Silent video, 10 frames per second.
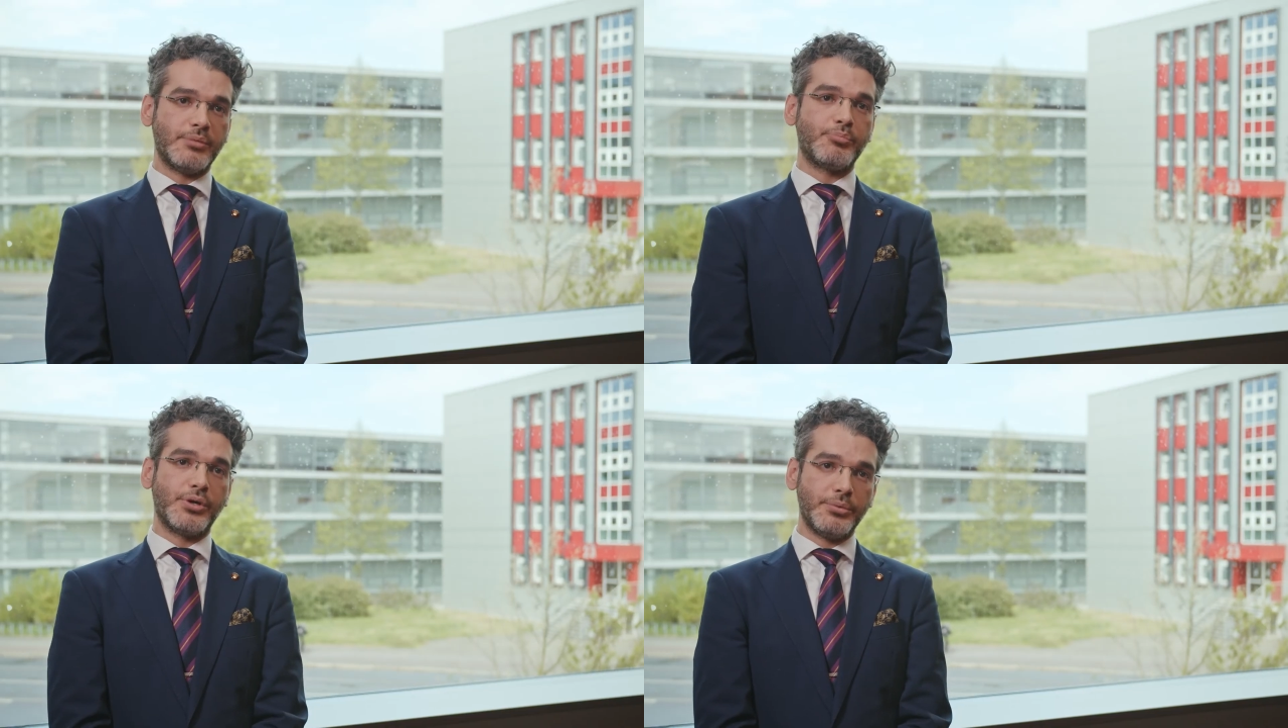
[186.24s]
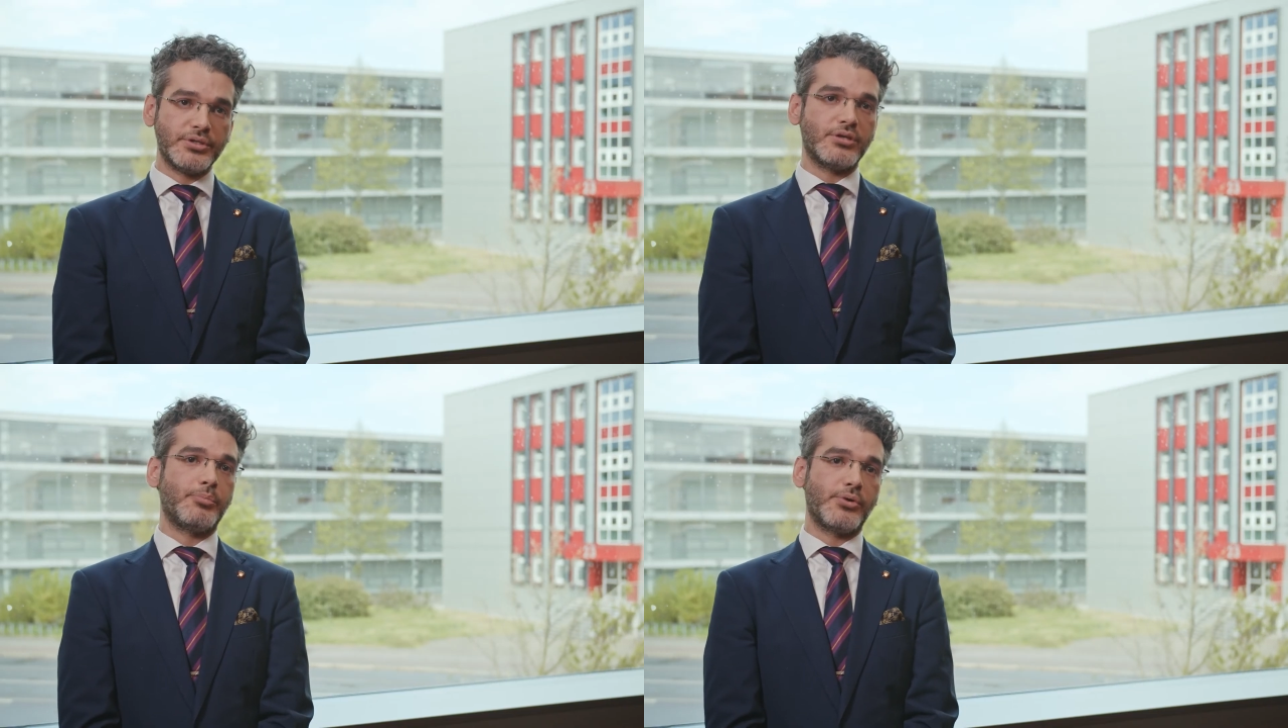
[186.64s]
the
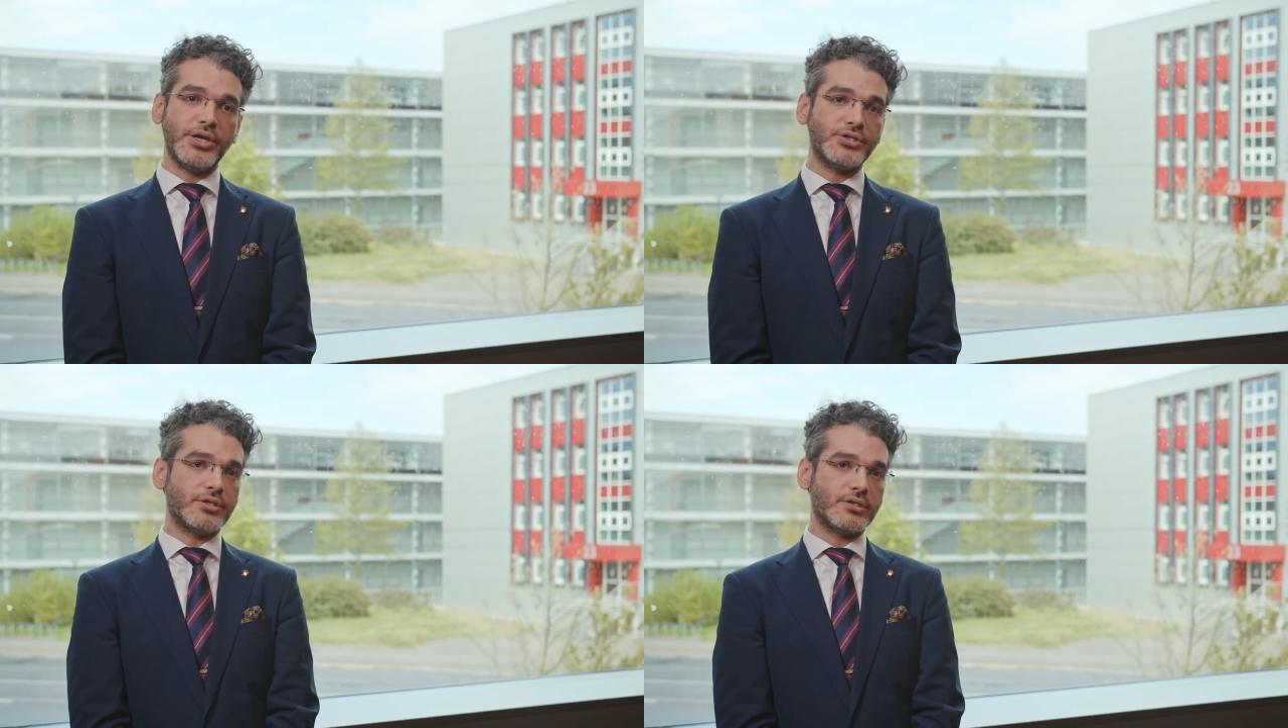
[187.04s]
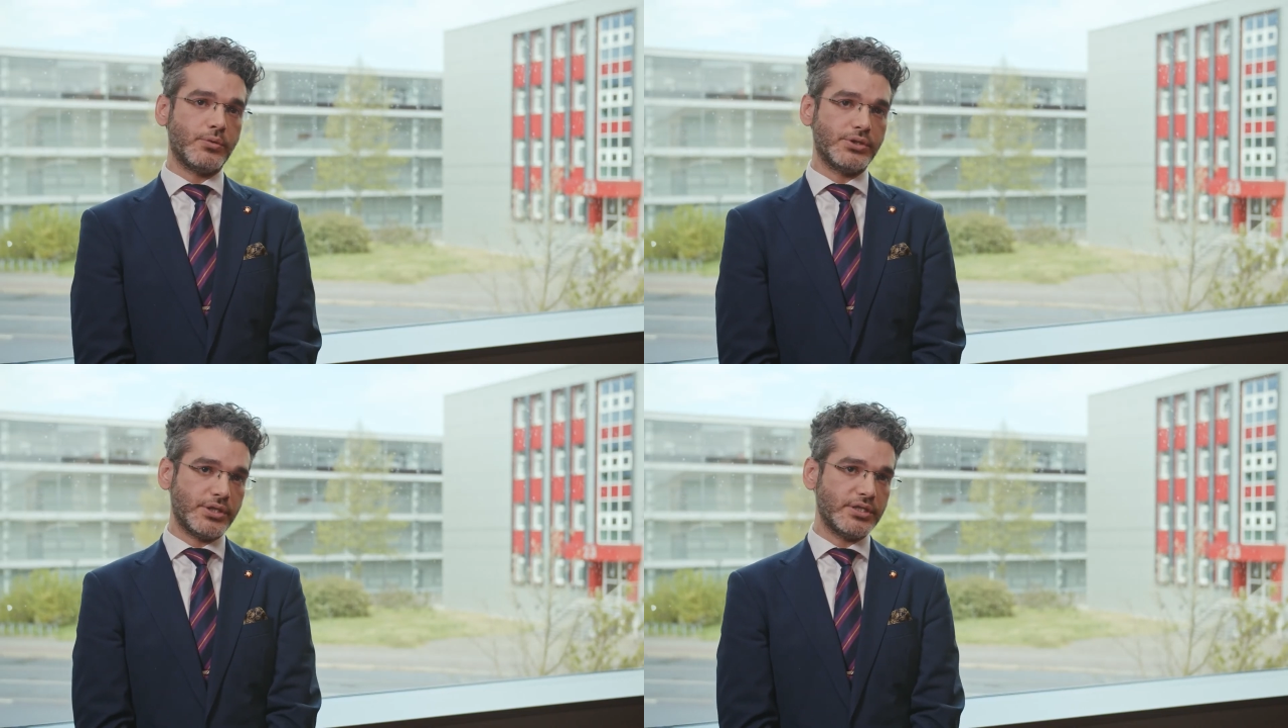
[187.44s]
previous
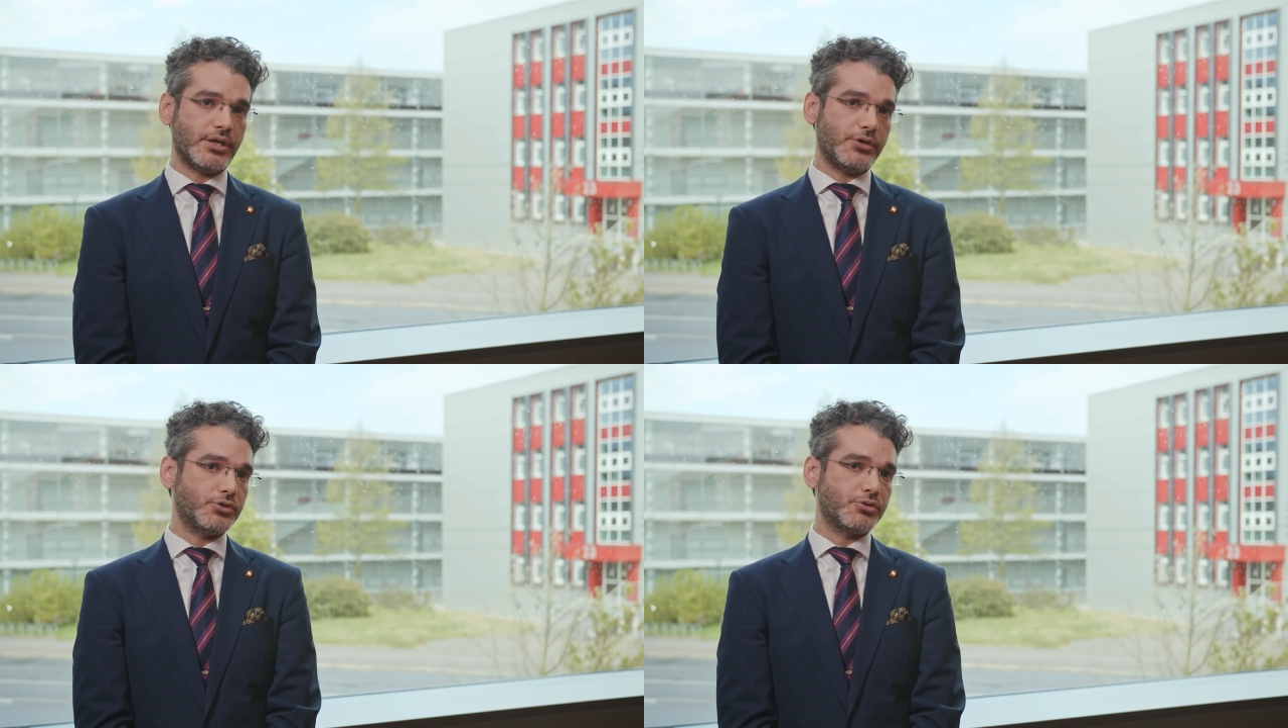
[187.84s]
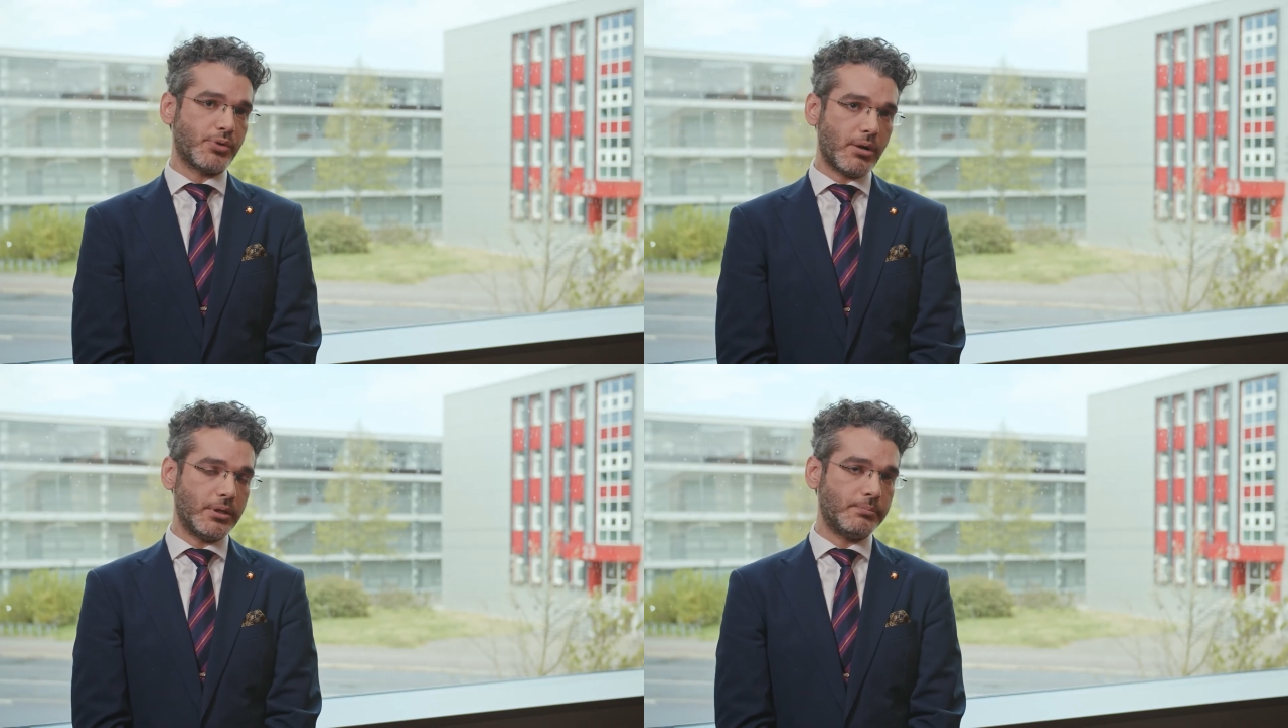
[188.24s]
operations, which is a
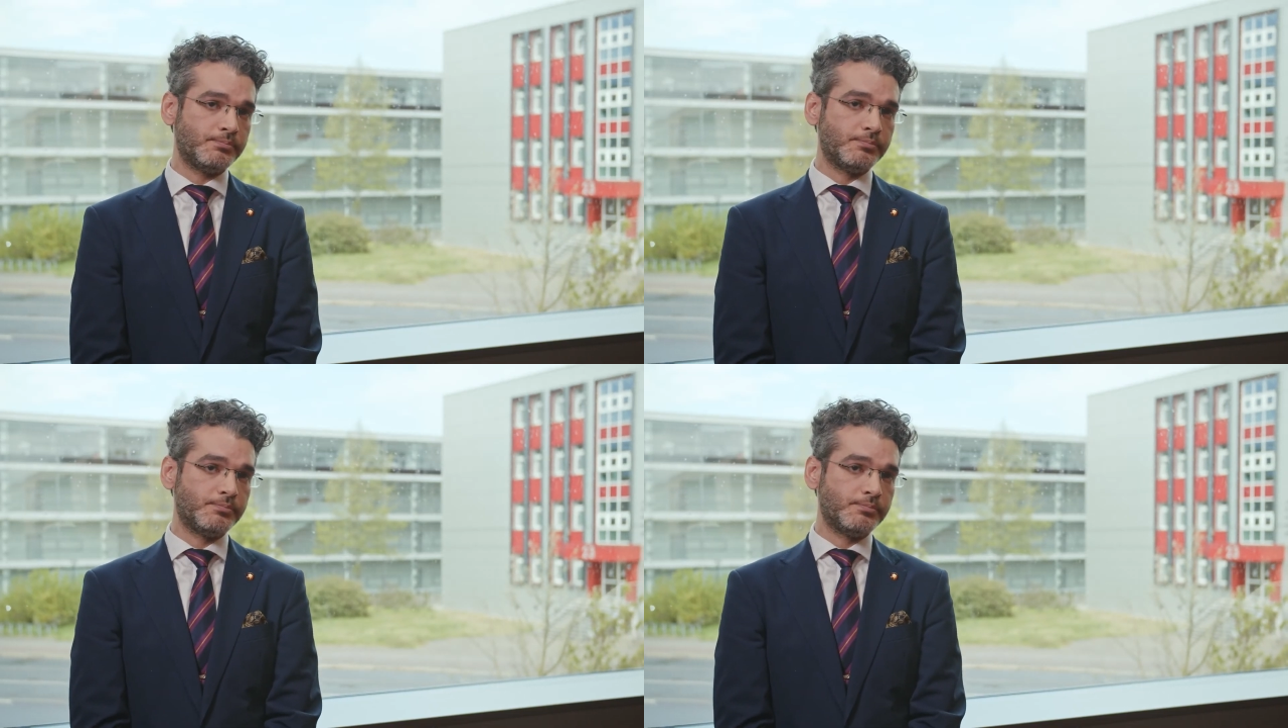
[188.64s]
huge problem.